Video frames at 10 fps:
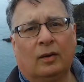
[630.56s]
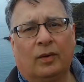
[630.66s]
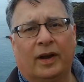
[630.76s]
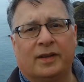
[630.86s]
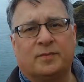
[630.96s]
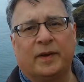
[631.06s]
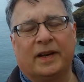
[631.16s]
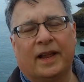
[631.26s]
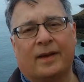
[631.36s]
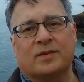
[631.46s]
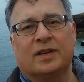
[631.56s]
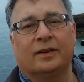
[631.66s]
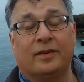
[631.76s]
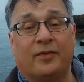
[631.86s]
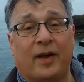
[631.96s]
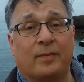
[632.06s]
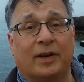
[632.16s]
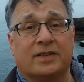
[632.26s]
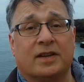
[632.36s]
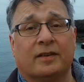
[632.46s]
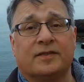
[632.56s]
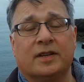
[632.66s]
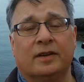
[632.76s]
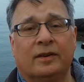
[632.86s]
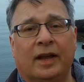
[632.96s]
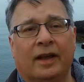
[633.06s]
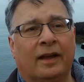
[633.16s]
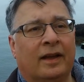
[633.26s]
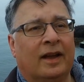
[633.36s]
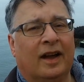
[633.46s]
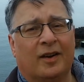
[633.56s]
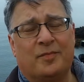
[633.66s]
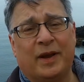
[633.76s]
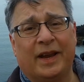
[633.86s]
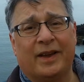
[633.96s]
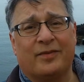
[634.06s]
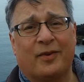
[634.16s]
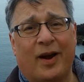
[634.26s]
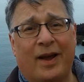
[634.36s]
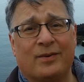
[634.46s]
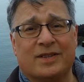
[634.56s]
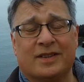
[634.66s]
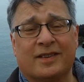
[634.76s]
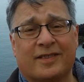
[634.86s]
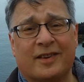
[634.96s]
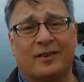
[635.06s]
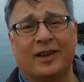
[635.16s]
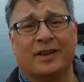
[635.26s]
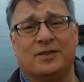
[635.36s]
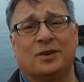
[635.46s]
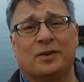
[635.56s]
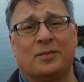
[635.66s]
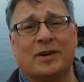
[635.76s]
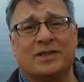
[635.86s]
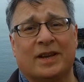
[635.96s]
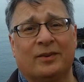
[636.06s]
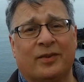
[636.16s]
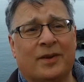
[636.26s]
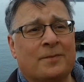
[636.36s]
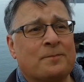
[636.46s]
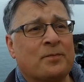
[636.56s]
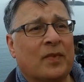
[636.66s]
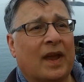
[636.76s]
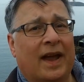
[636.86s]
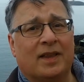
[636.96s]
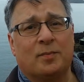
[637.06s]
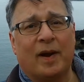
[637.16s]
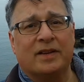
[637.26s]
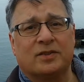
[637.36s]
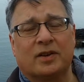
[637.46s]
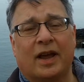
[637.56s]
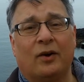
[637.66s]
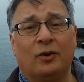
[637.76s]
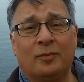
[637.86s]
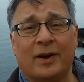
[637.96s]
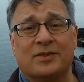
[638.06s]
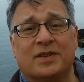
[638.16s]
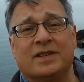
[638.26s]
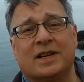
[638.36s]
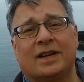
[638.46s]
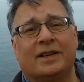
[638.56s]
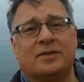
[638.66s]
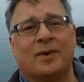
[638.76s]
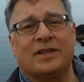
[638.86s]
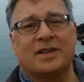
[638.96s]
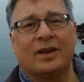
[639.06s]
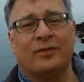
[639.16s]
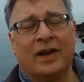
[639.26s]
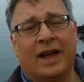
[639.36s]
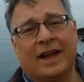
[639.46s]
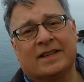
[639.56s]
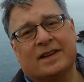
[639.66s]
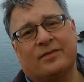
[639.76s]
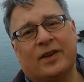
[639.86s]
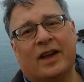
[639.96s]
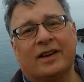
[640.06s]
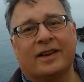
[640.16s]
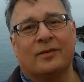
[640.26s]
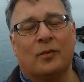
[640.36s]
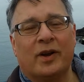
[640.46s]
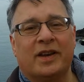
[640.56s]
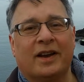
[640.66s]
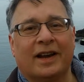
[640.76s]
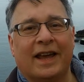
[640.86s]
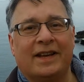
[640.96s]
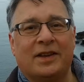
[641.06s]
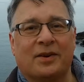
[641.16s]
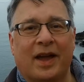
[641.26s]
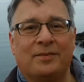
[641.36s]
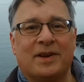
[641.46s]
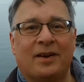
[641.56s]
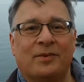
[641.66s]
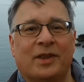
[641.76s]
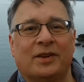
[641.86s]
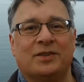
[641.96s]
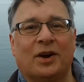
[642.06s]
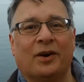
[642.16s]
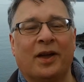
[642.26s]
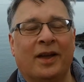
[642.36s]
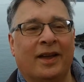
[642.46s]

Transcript: Well, it's been an absolutely fabulous afternoon here. I've been here for hours and thoroughly enjoyed myself. Had the place almost entirely to myself, except for young, one young lady who came down with her dog.